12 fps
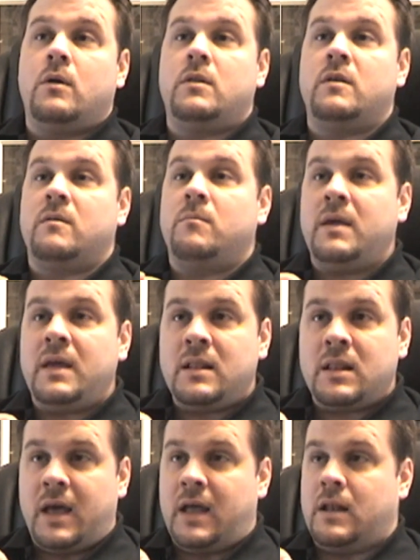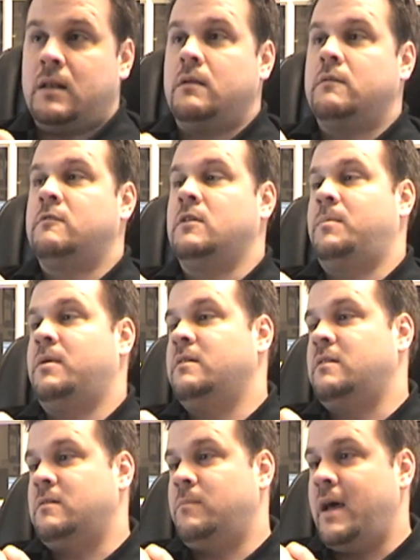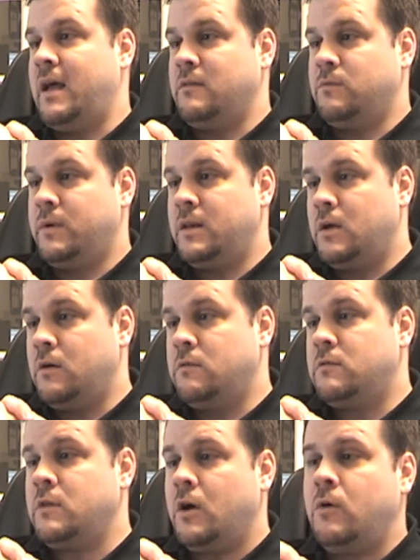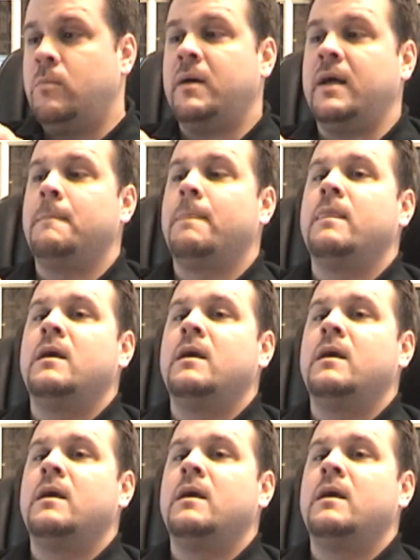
Does it mean that Snow Leopard is as bad as Windows? No, but